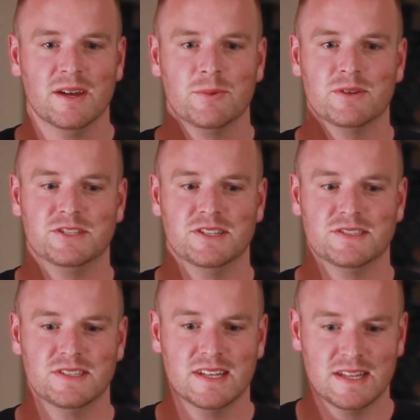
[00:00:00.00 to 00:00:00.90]
which
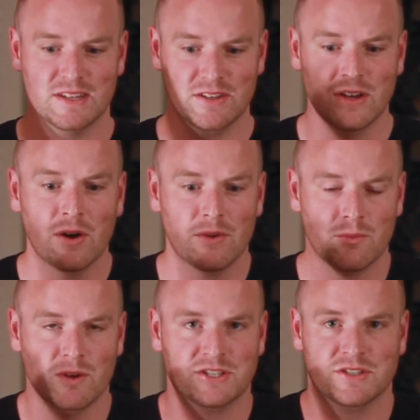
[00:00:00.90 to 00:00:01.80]
is a
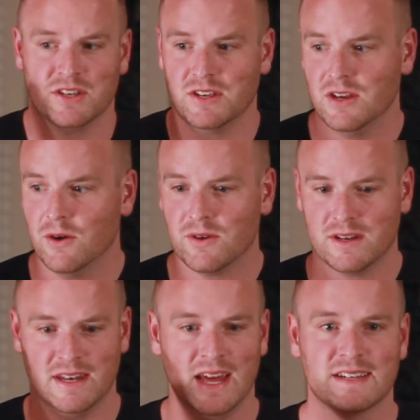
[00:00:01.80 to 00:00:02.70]
yoke
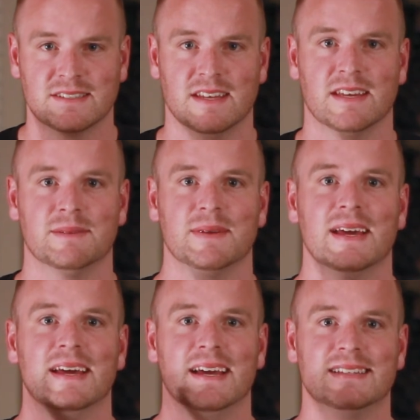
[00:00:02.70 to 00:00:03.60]
next to Him,
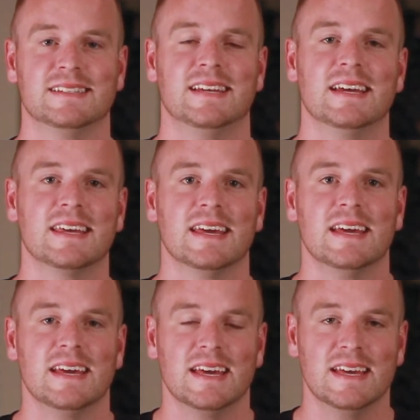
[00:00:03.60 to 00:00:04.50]
and to take
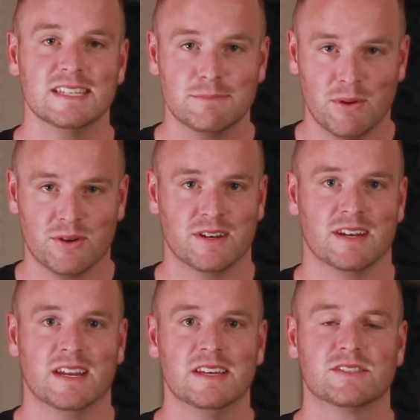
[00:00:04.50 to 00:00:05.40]
His burden
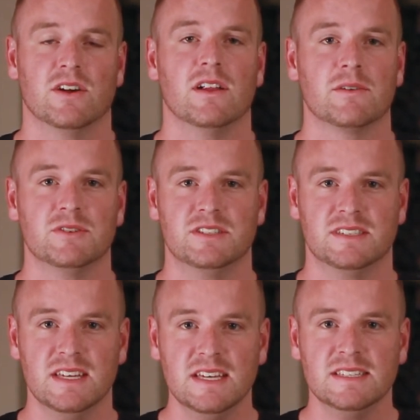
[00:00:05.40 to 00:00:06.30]
and His calling, which
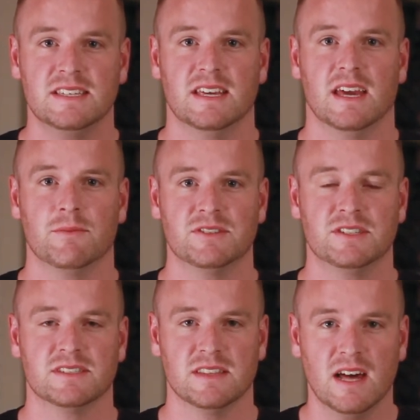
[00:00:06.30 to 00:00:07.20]
is easy and which
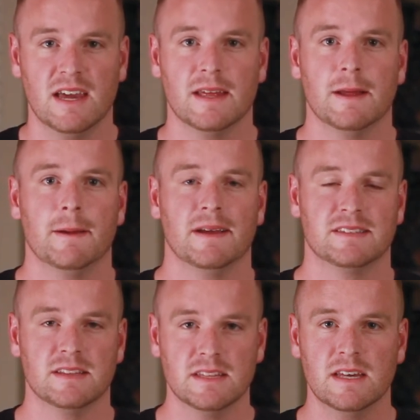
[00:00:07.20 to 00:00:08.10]
is light, and
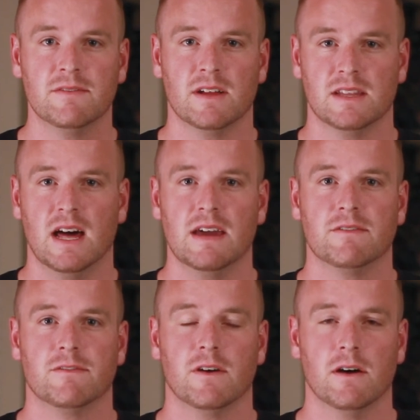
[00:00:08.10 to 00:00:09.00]
to live a
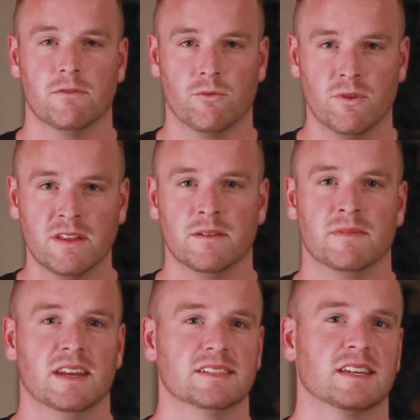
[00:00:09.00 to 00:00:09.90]
life of rhythm
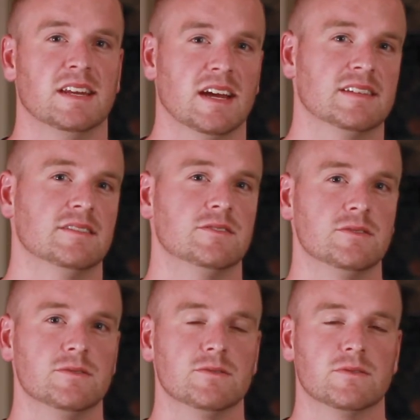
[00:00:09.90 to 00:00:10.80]
that is connected
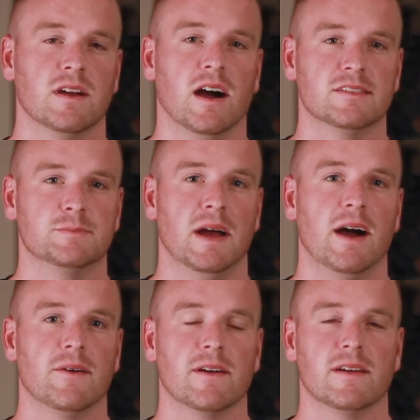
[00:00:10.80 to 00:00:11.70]
to God's
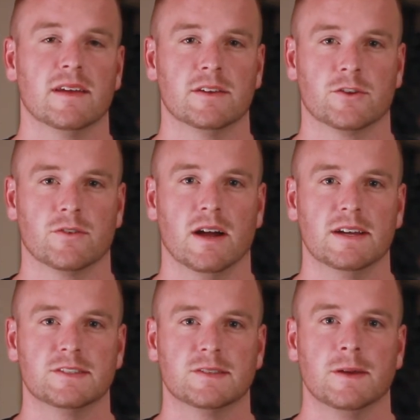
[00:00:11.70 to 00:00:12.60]
power in
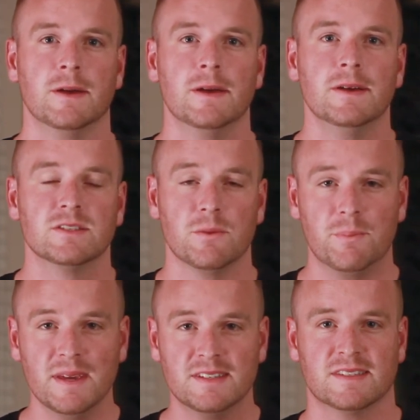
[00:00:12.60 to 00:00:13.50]
Christ. So
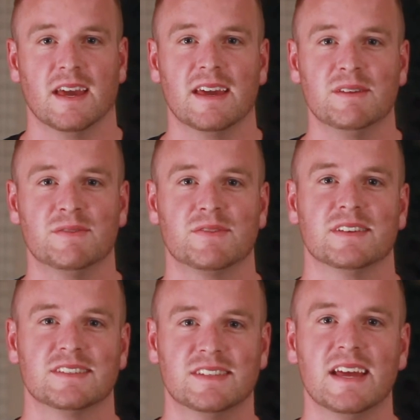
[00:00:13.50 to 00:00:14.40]
be safe,
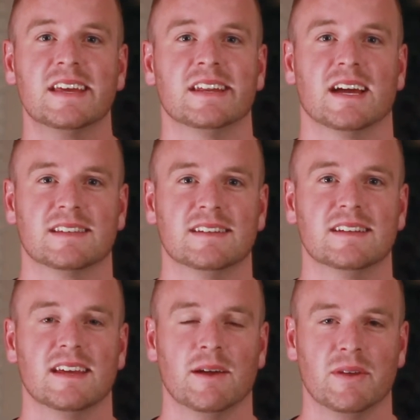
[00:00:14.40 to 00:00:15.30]
stay
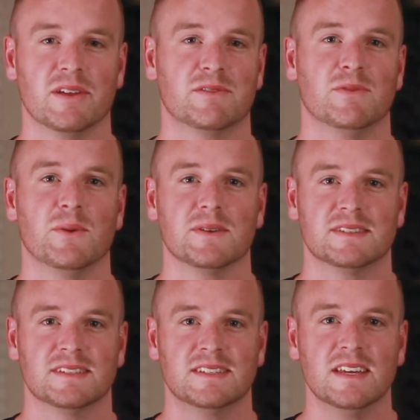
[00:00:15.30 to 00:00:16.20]
connected, and we look forward
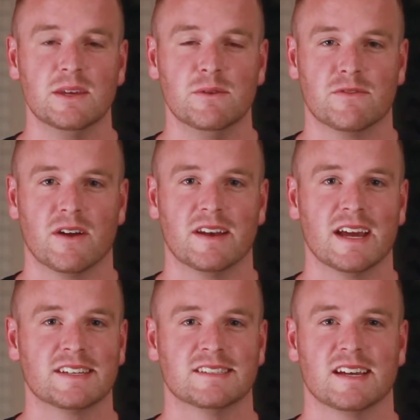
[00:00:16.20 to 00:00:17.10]
to seeing you for our
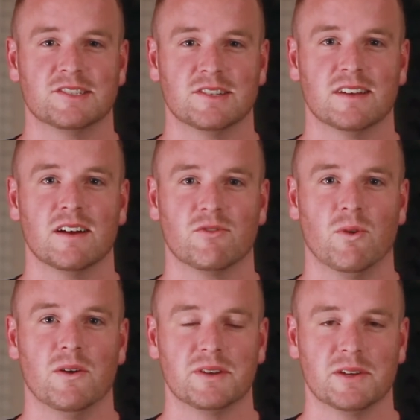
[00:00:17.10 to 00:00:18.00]
next session of
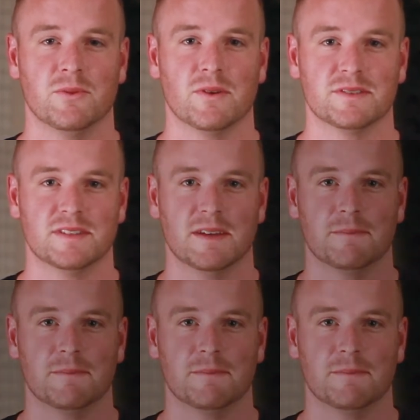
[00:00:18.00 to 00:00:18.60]
Quality Quarantine.